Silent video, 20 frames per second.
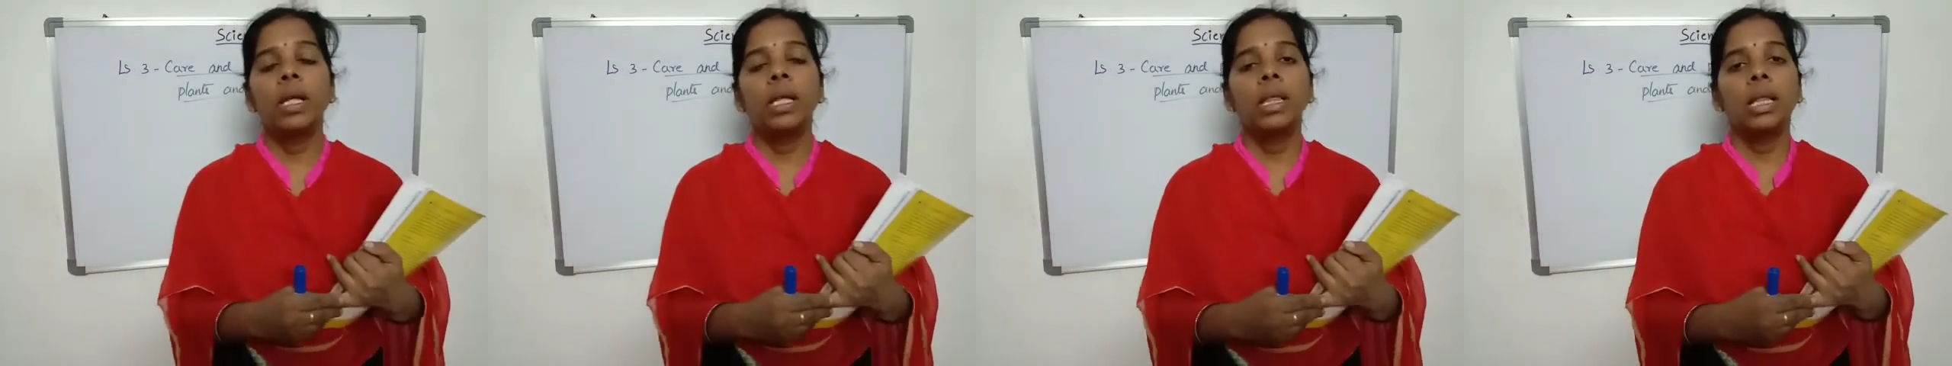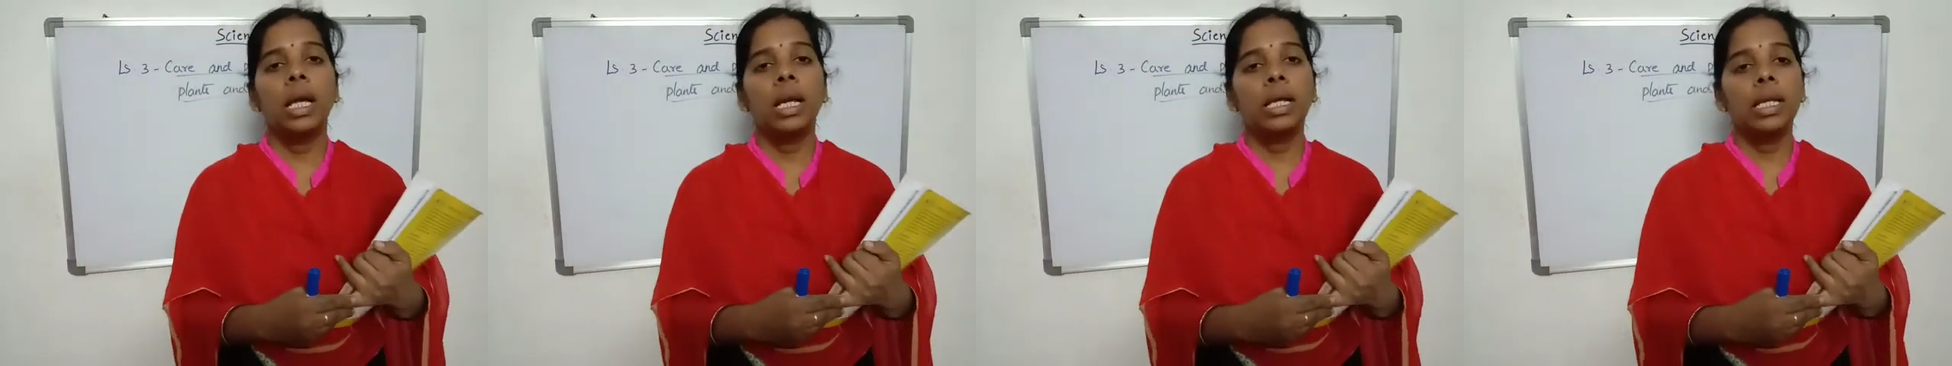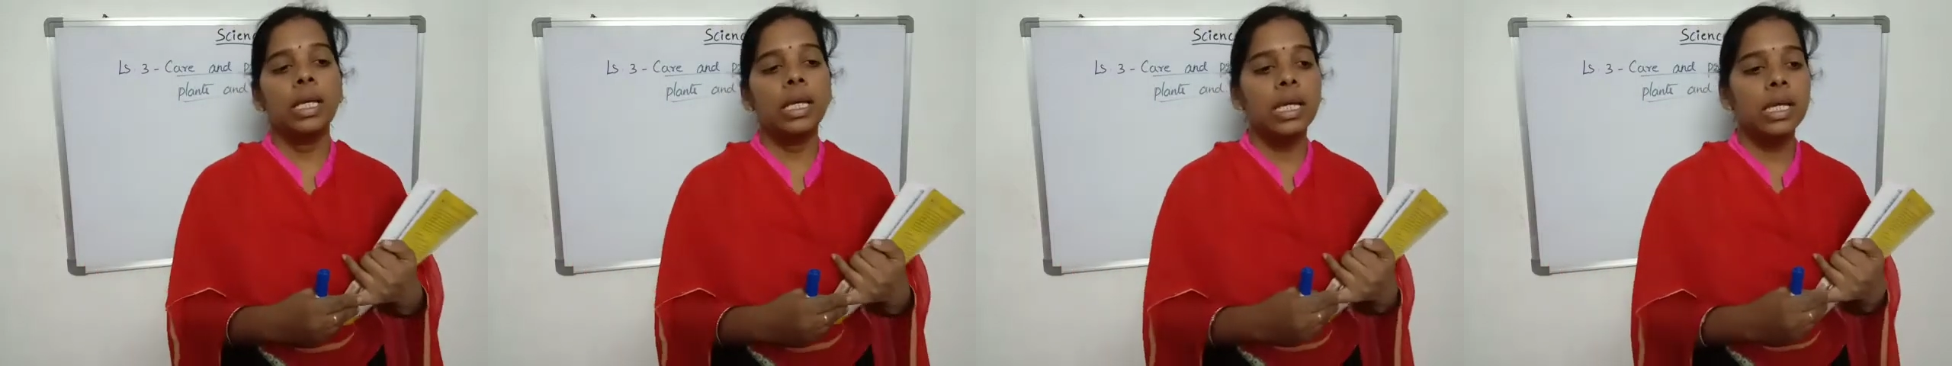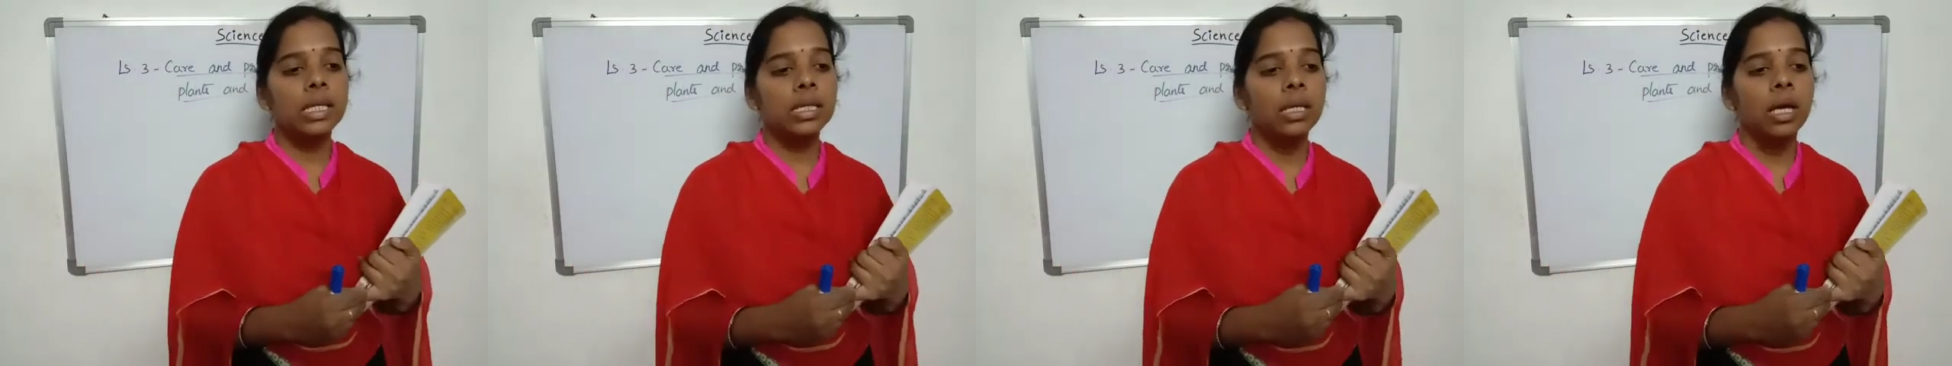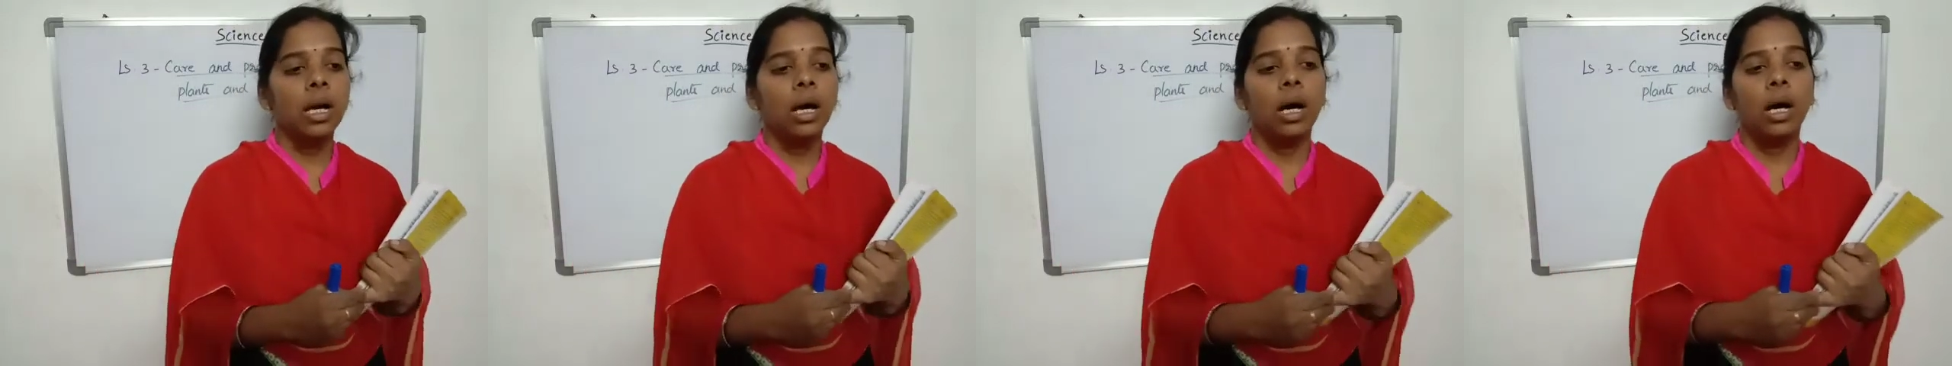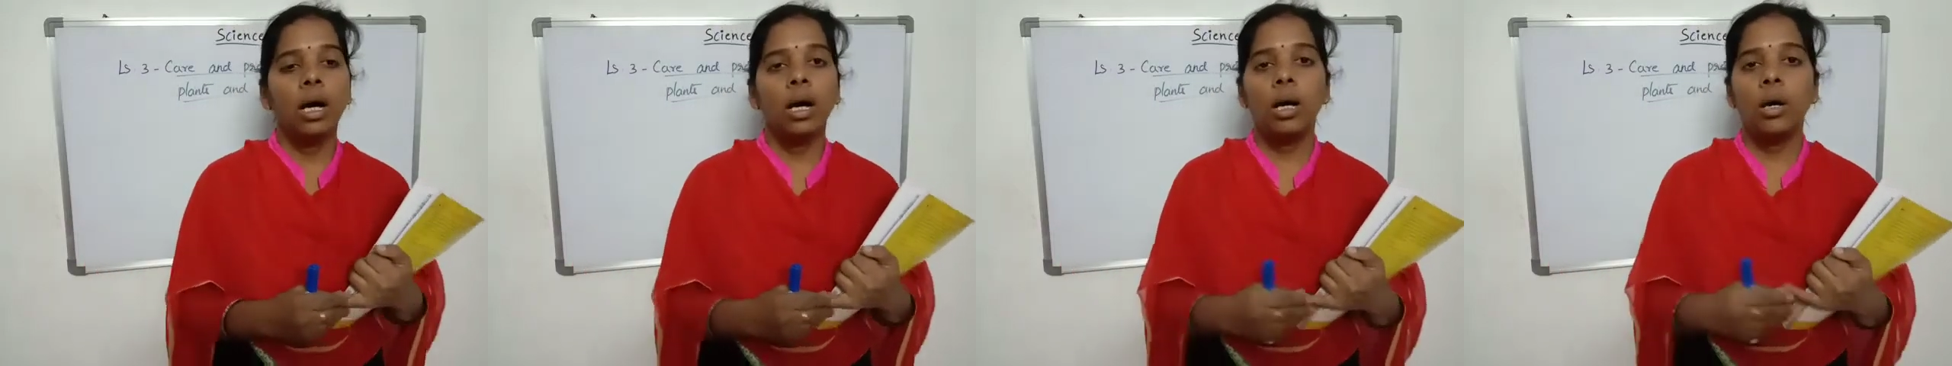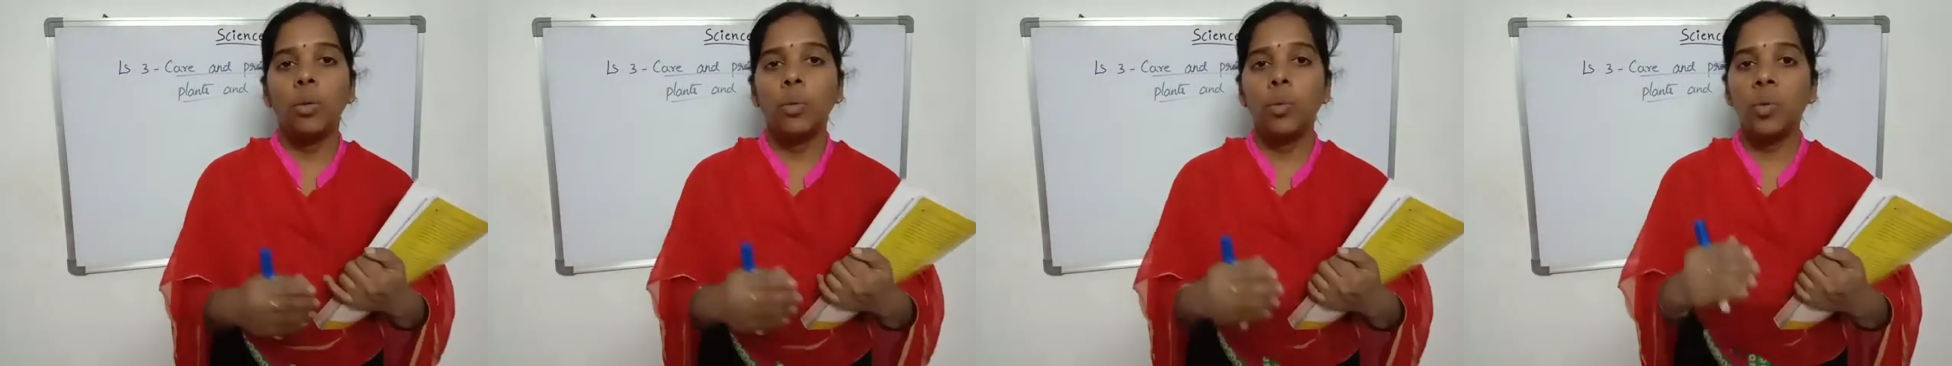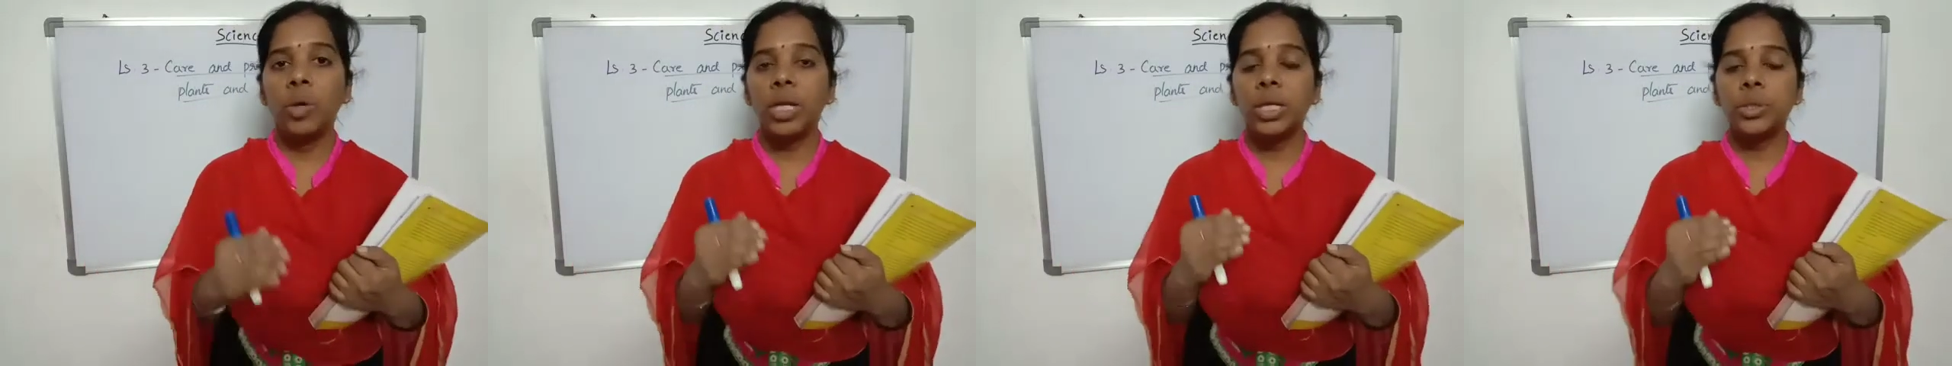That is, we